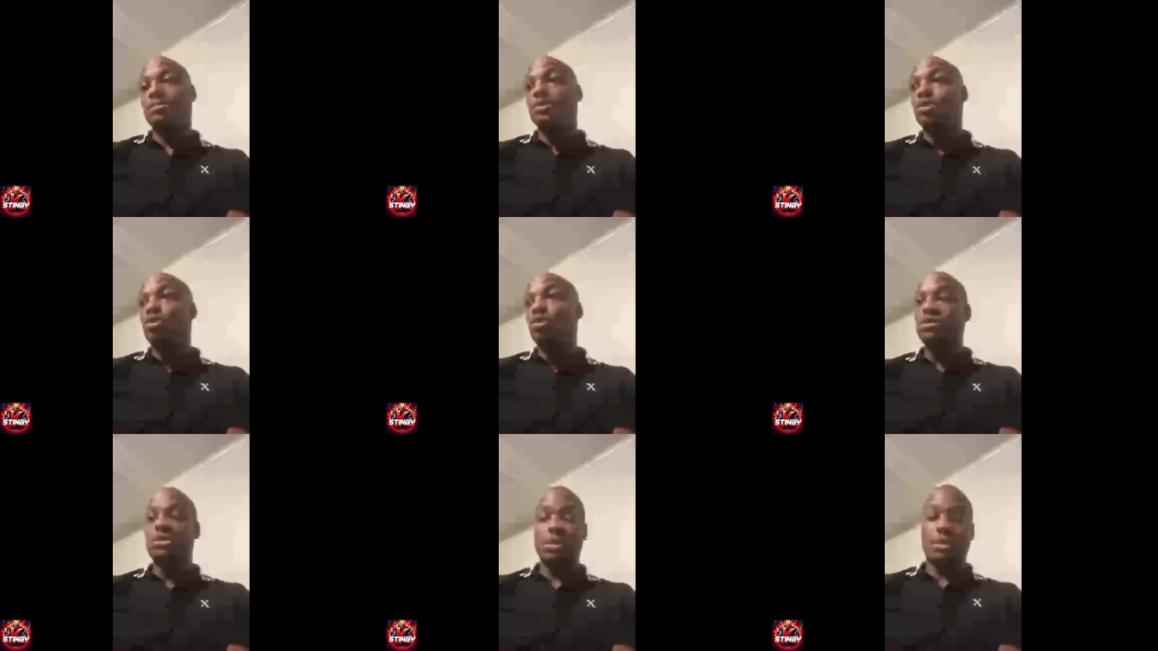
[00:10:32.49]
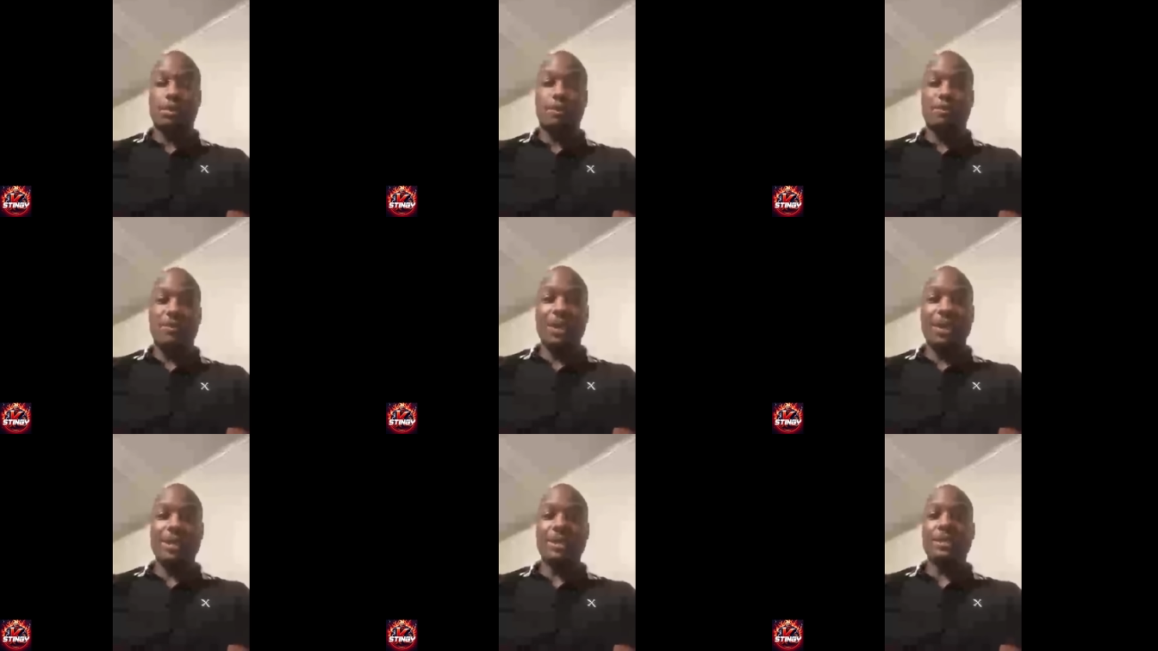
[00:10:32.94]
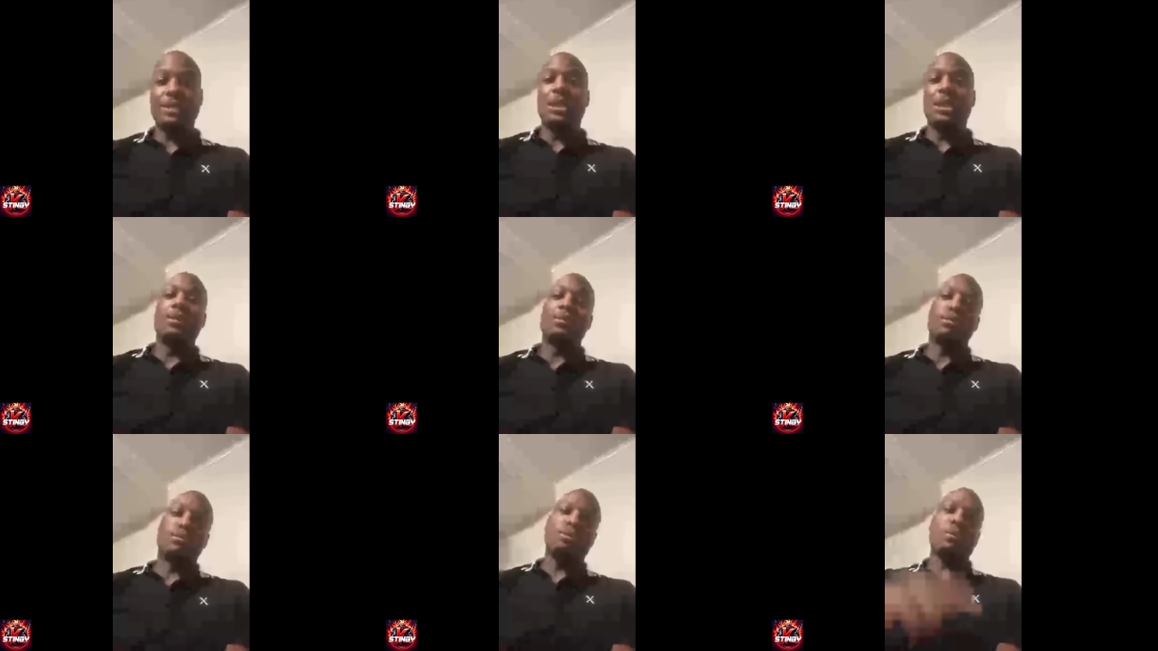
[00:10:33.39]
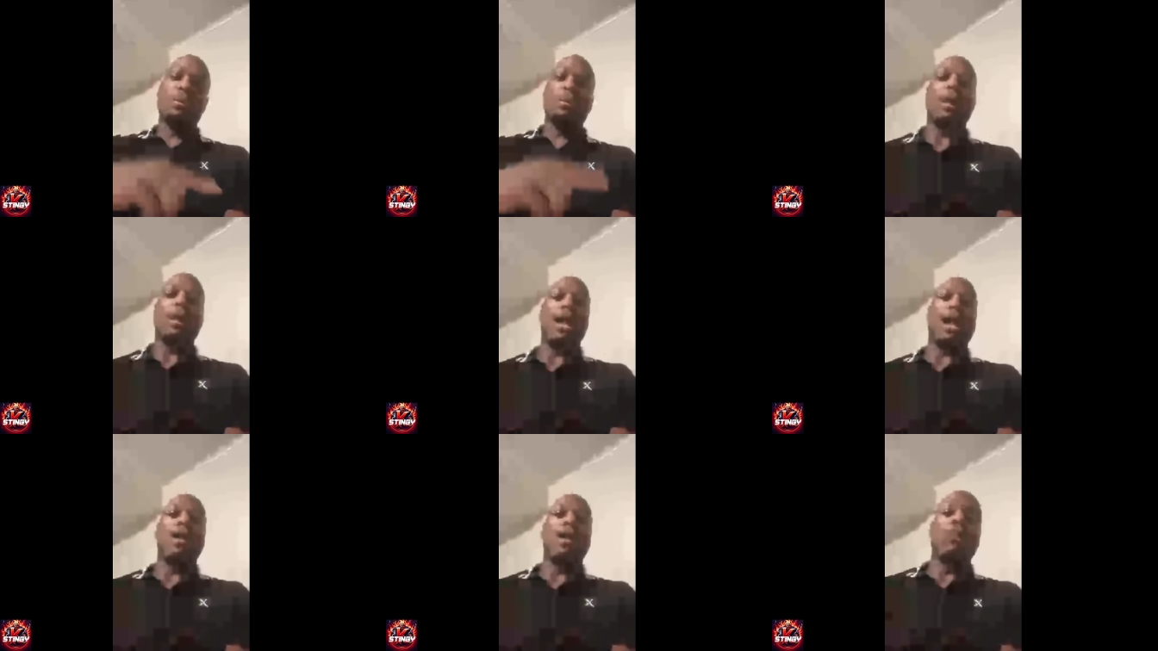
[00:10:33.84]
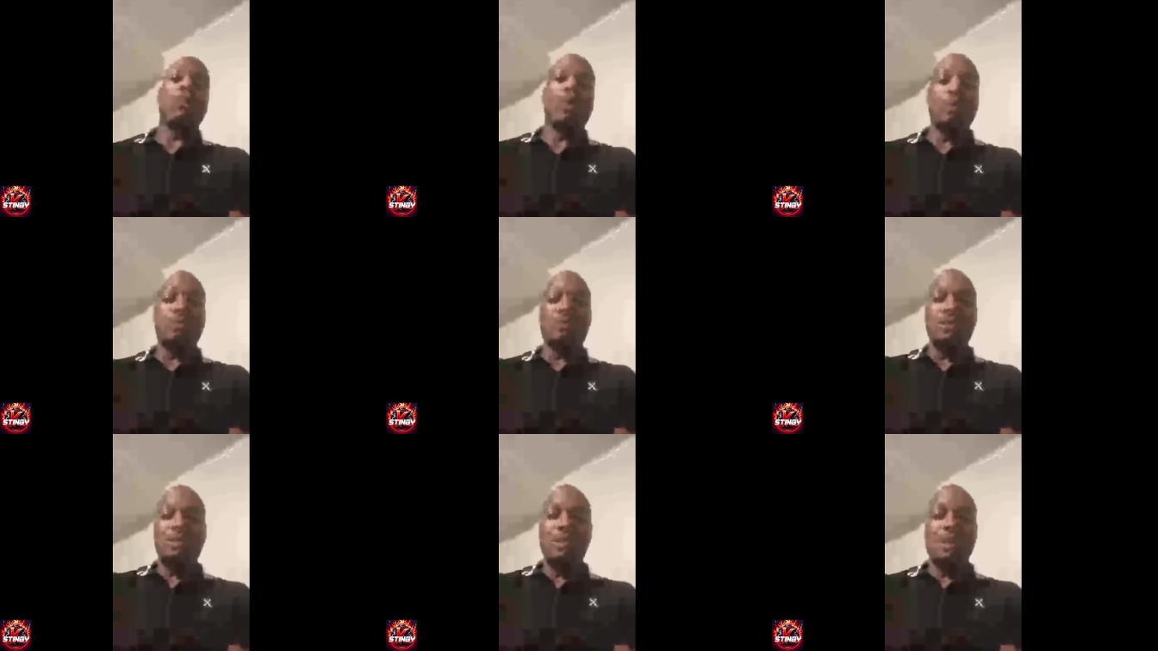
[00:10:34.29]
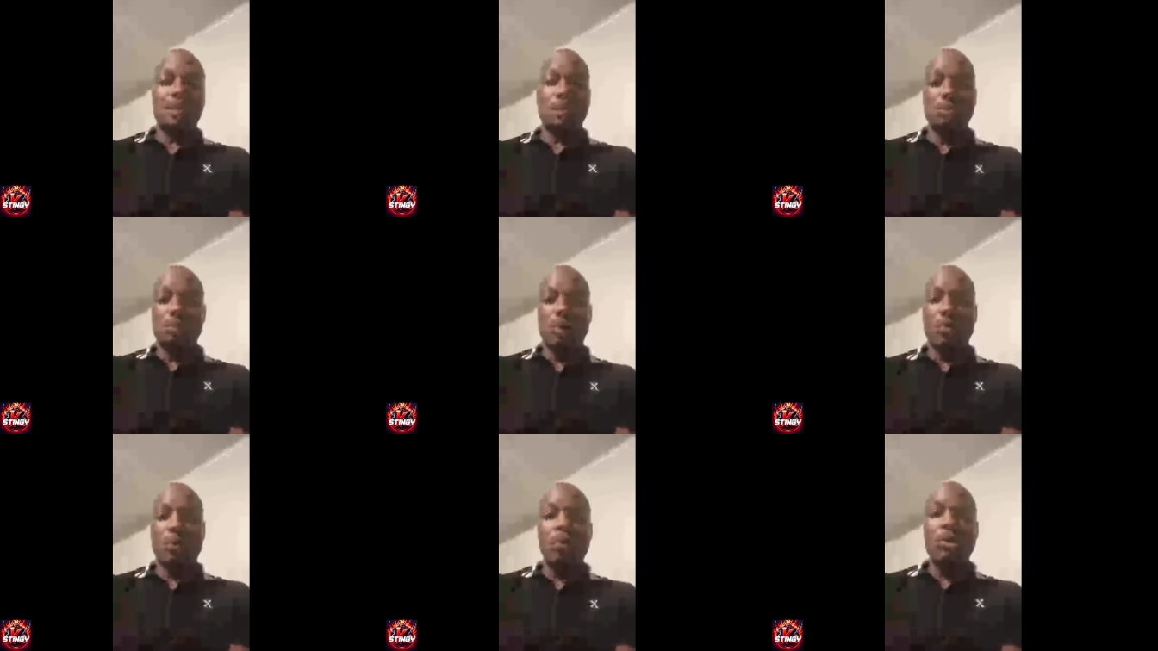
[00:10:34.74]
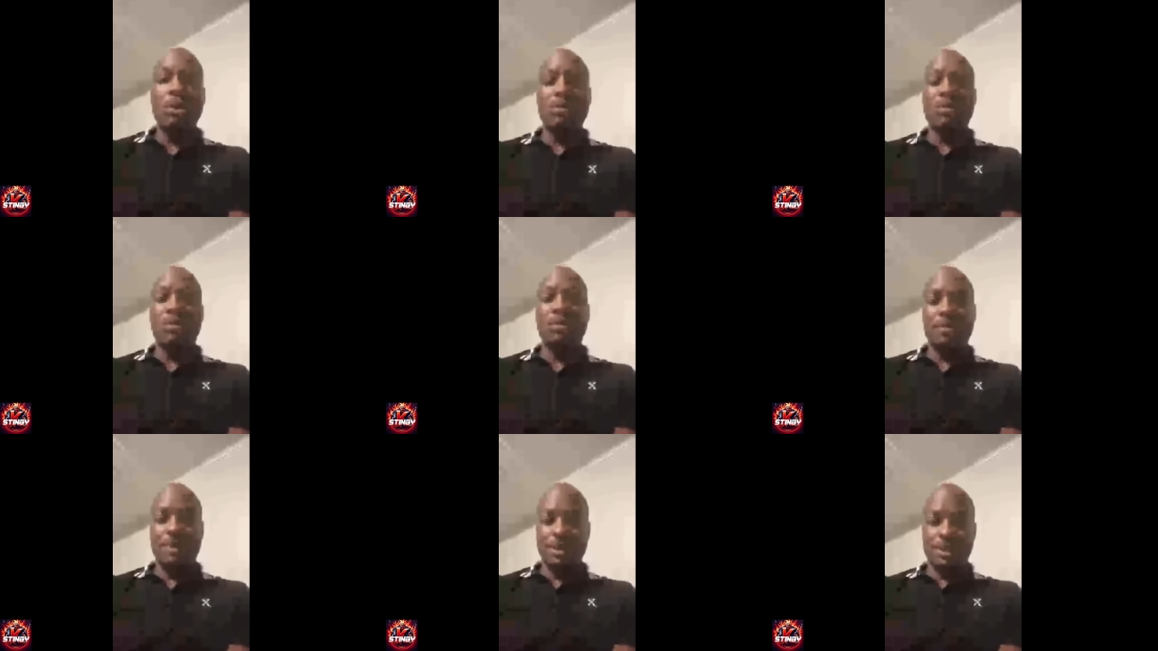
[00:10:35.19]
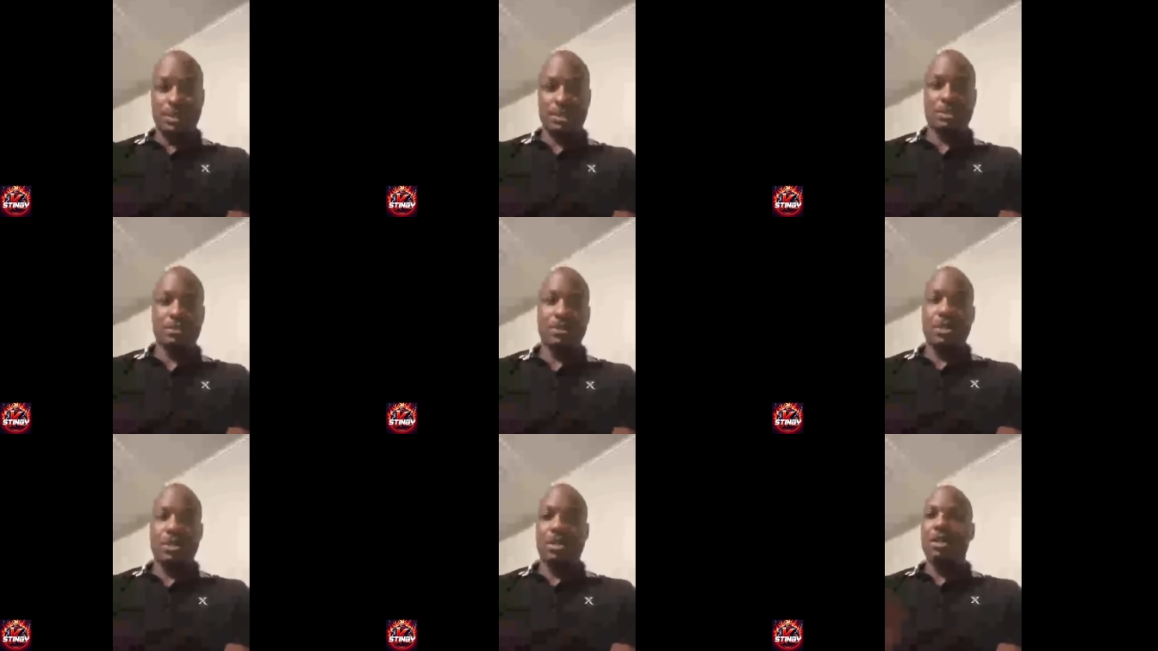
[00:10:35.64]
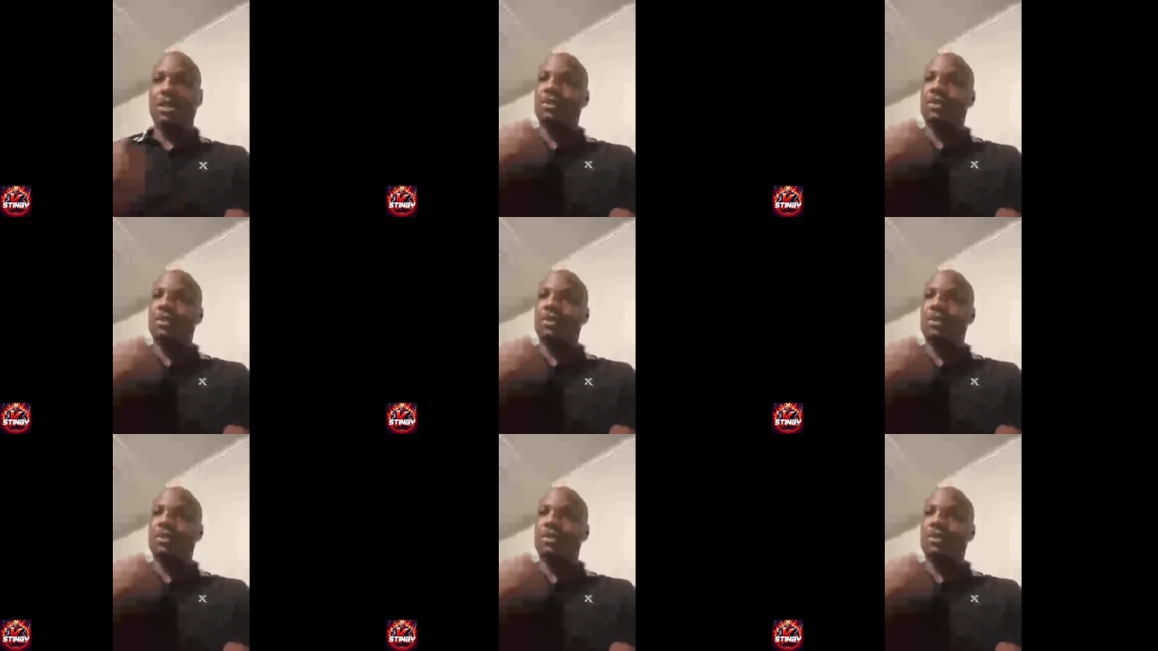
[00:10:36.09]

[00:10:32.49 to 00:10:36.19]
due to the fact I don't want to feed him no more information.